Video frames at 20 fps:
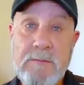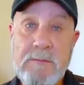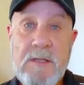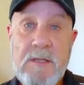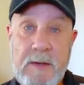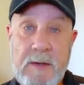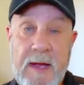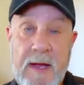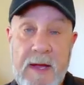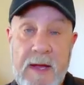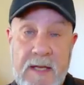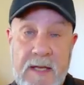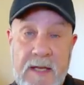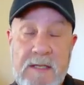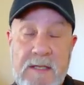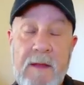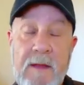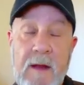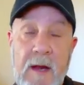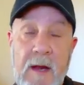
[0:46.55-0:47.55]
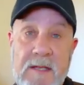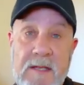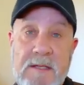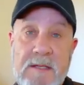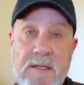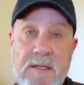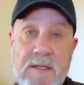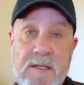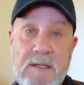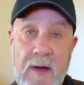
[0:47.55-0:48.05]
So now let's get to the
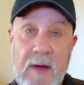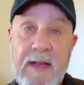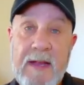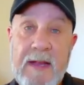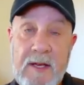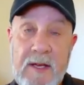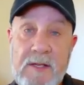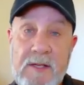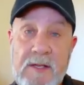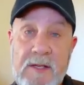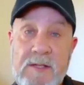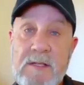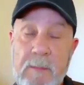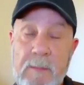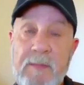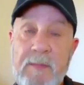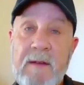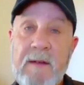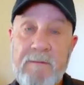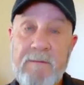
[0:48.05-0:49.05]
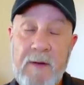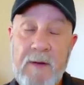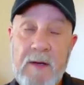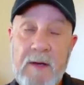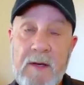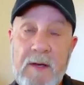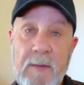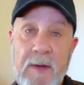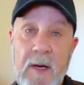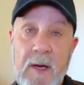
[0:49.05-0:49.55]
lesson so I can teach you something
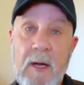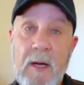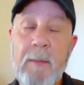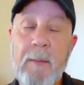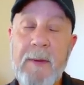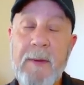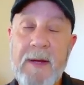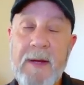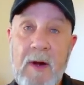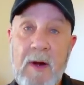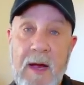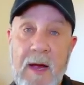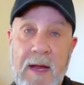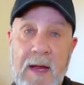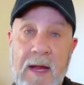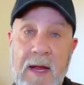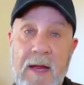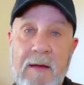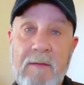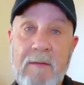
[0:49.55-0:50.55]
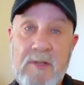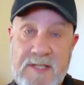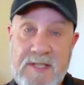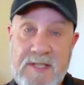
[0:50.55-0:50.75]
fundamental about your HighLevel